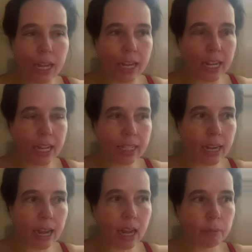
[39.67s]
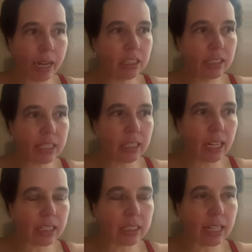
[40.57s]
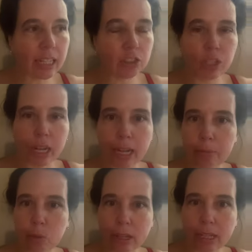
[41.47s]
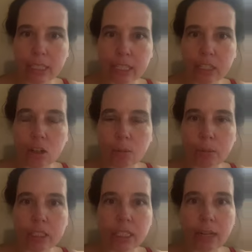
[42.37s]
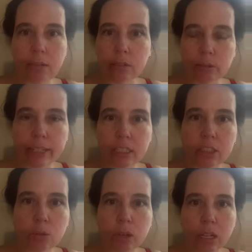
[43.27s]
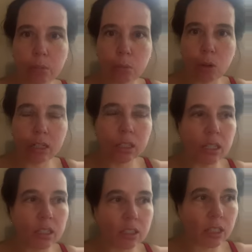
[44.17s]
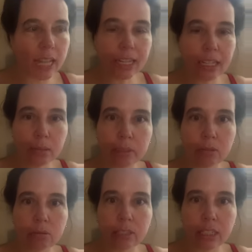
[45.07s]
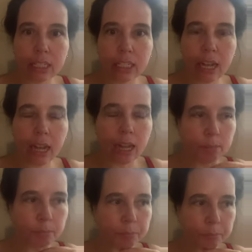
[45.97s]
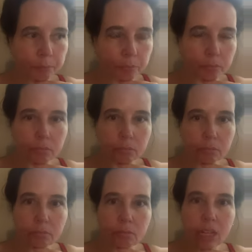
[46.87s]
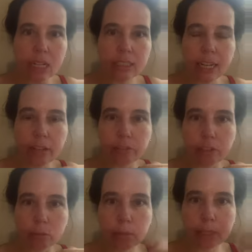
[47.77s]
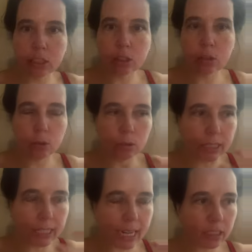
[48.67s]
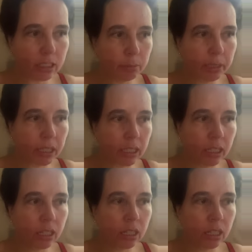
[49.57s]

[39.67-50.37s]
And um, I just did like side jobs while I stayed home until I was ready to work more. So that can be really um, tough for women who like to be